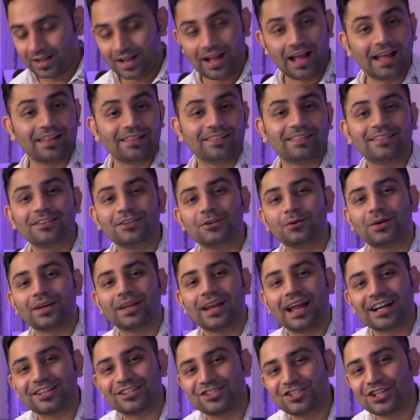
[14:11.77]
And you
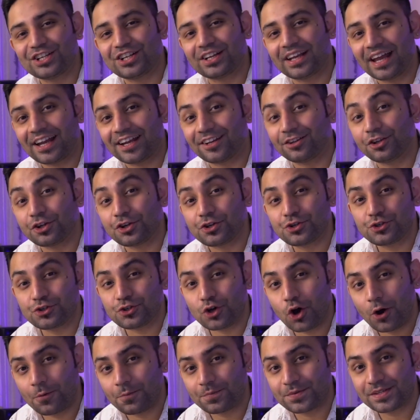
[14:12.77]
can actually get the
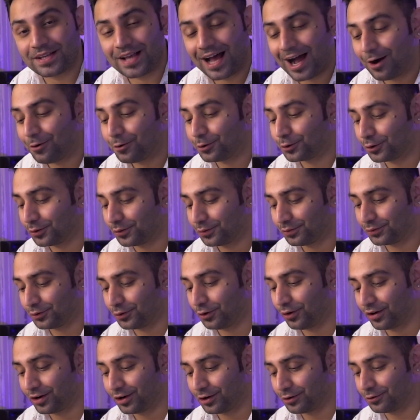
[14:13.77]
chops out of
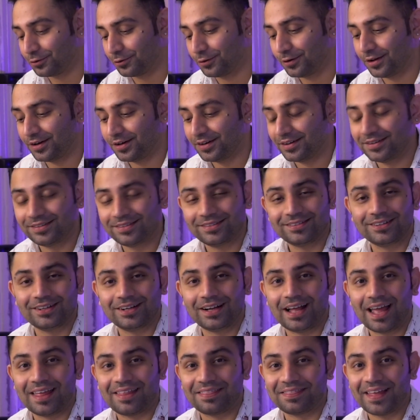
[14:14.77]
your controller,
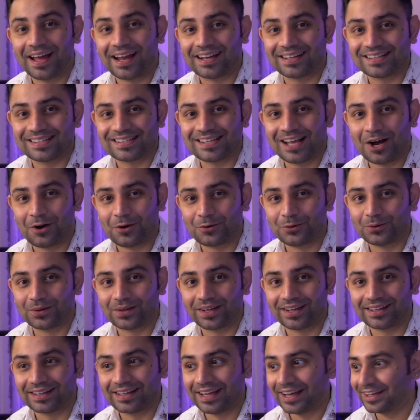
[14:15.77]
and that is how you
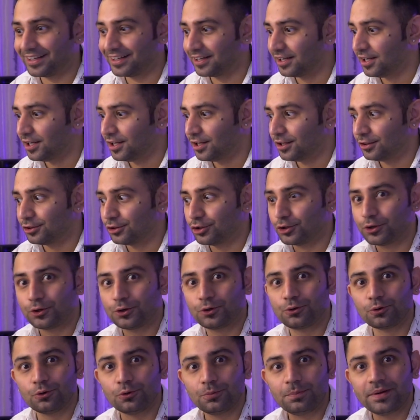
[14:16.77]
can get the
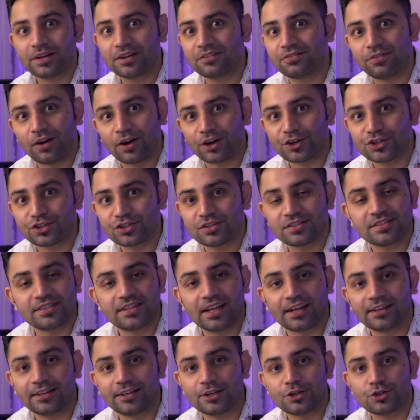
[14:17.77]
two big functions
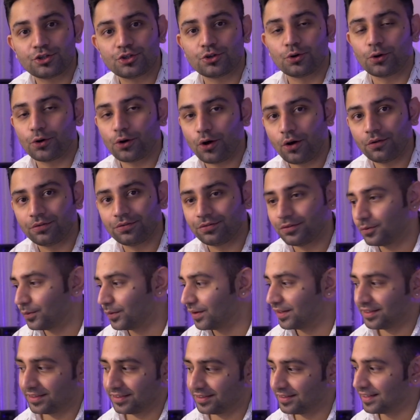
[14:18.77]
that they showed off
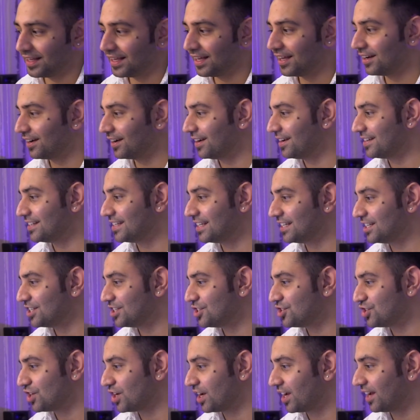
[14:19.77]
with their
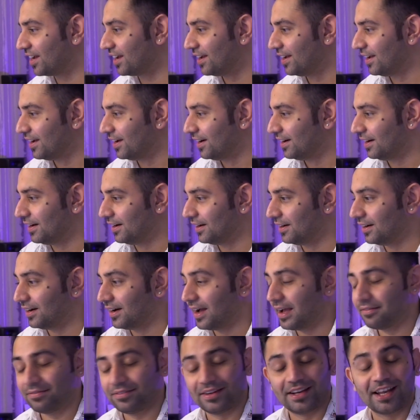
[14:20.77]
DDJ
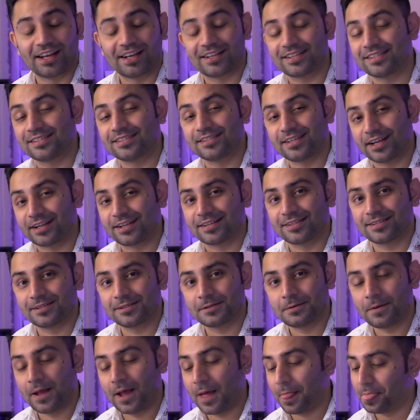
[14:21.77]

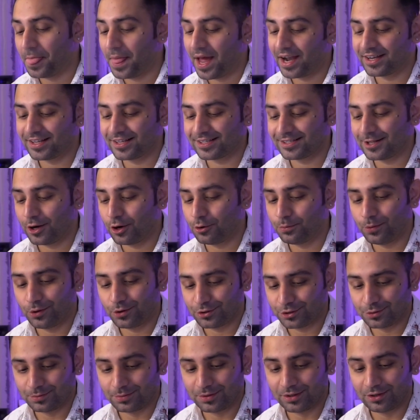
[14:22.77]
FLX6, and that is now
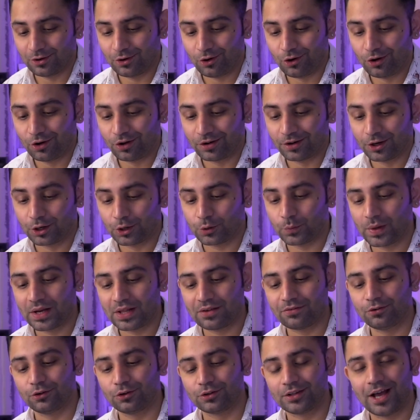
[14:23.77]
possible on a
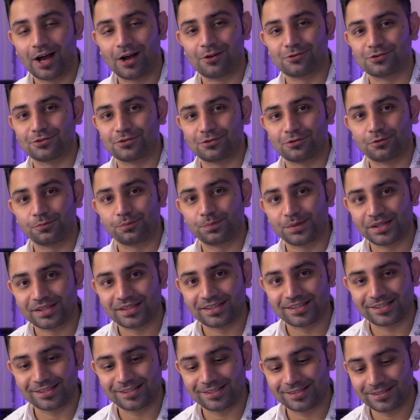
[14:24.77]
24,000
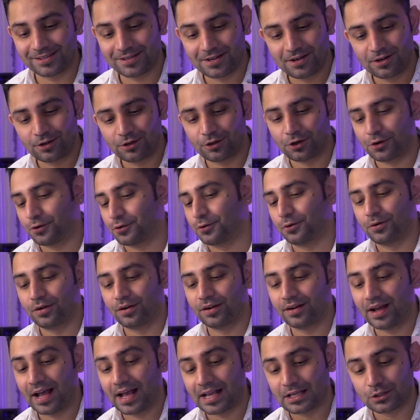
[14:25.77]
rupees
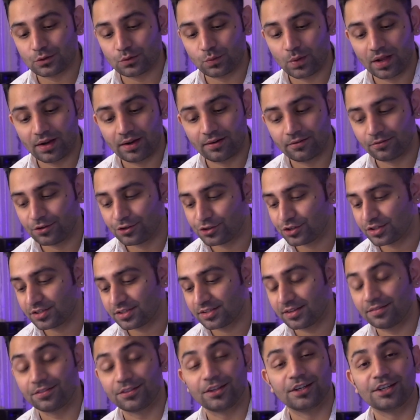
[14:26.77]
controller as well, which
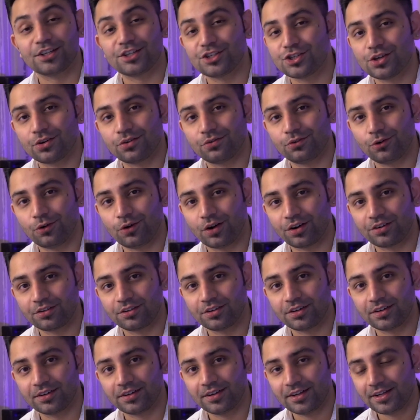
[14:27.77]
is the DJ
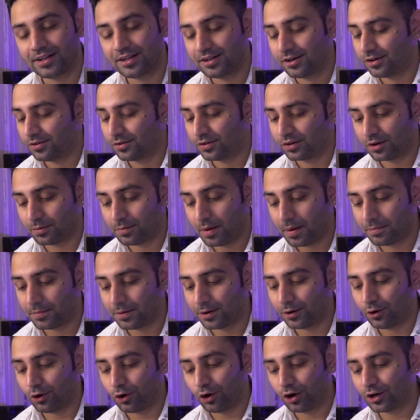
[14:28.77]
400. Remember,
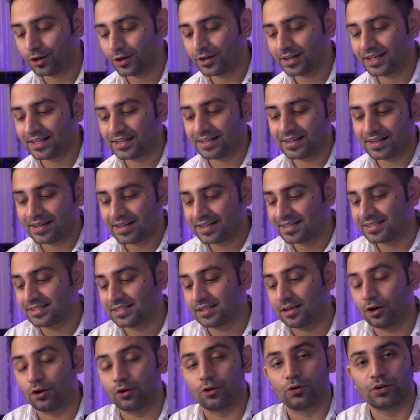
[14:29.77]
all you need
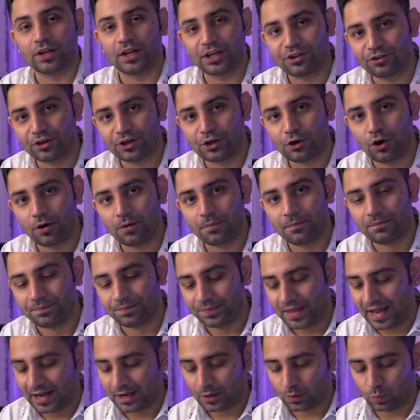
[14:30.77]
is a rotatory knob
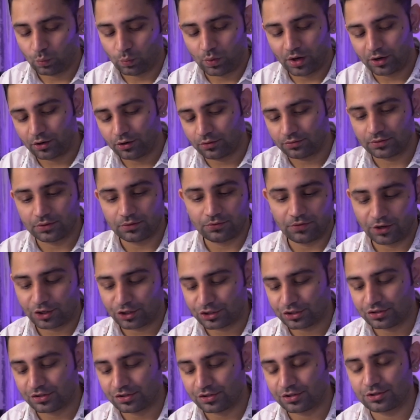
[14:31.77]
and one of the
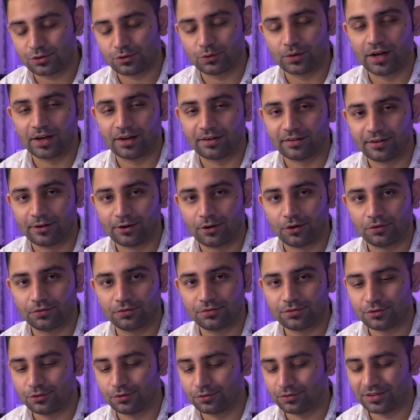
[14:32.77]
functions to get rid
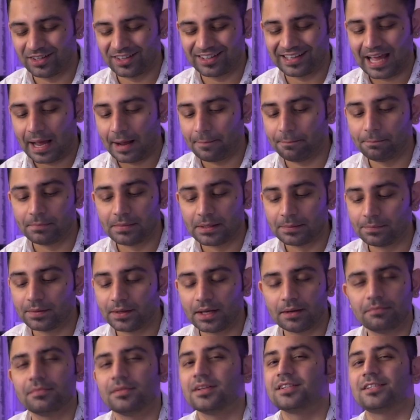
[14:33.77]
of. So the tap
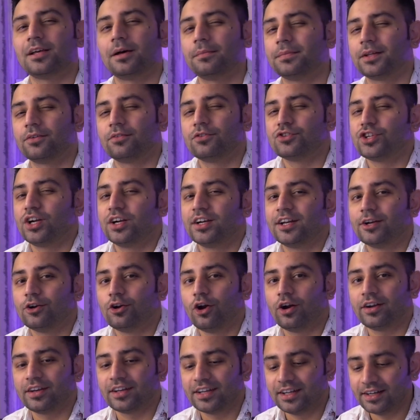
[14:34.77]
BPM is something which I did
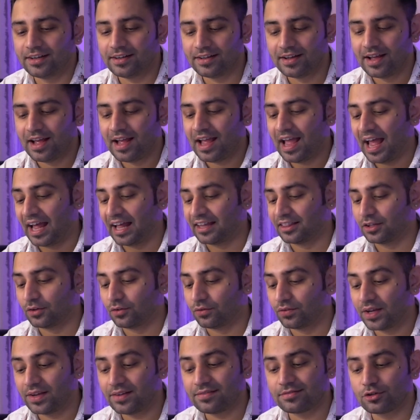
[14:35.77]
not need, and the
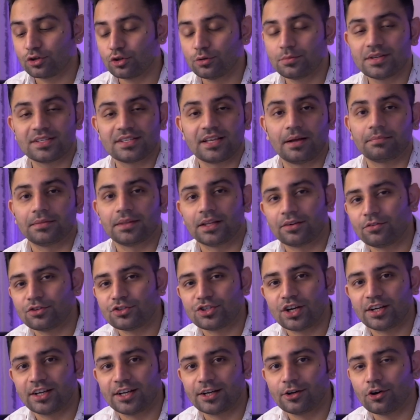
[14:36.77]
wave zoom is something
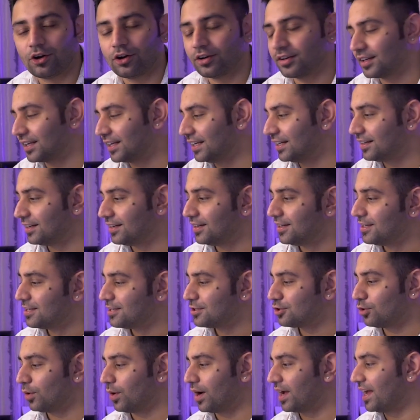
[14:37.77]
which I did not need.
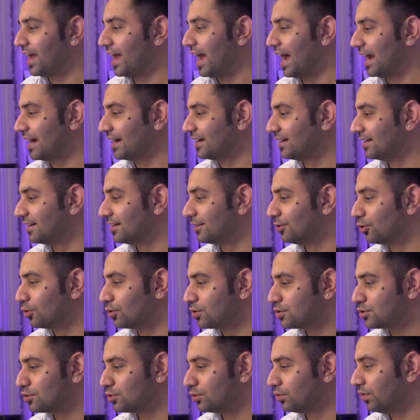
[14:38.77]
So I added
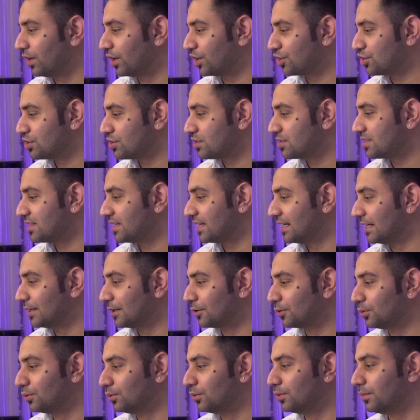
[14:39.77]
those two functions
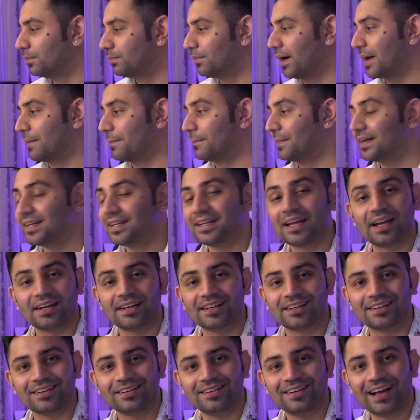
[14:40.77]
into my MIDI
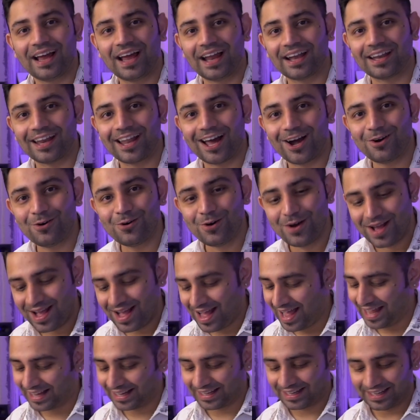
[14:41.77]
editor, and now
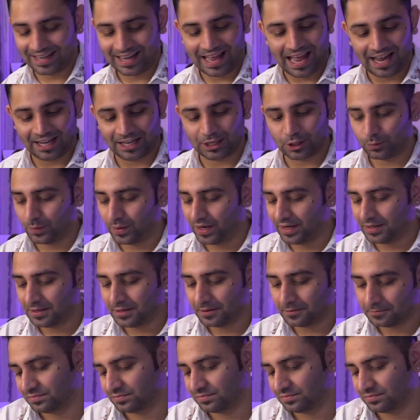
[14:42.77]
I can activate